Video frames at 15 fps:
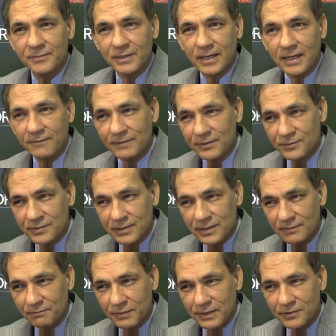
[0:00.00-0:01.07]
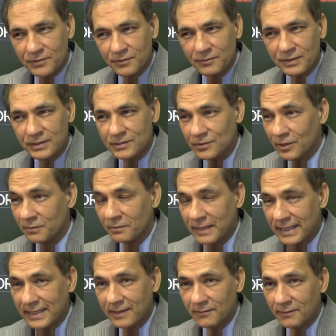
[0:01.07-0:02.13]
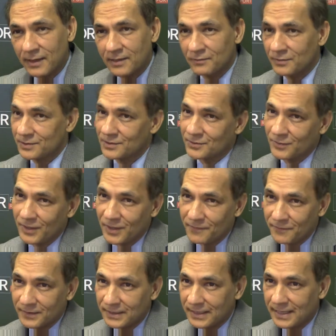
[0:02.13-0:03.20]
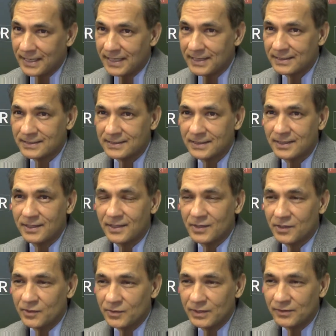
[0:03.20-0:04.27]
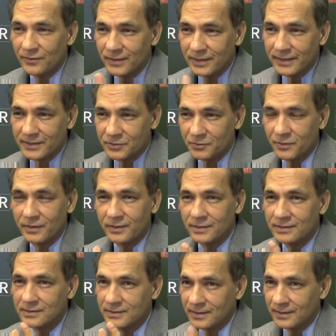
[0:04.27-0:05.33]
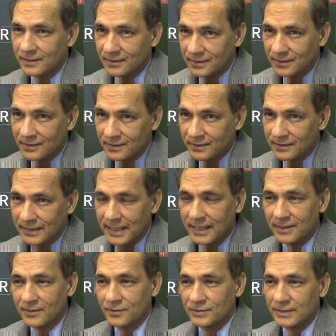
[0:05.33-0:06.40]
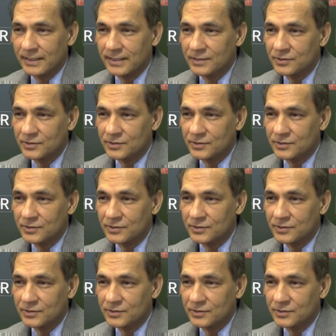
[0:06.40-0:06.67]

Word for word: and when you see a picture which is not black and white, which is quite often the case, you need real experience in diagnosing it.